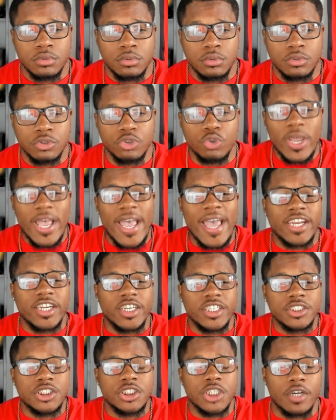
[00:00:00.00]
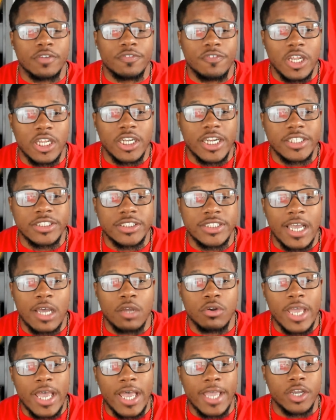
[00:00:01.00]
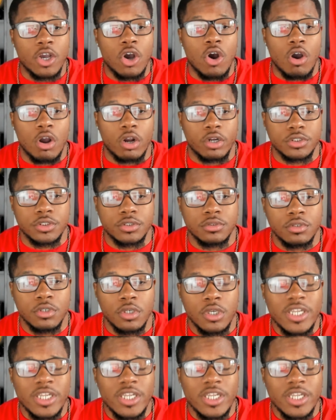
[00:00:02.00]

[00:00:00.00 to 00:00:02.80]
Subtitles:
You add in this young fella, there's now 9 guards.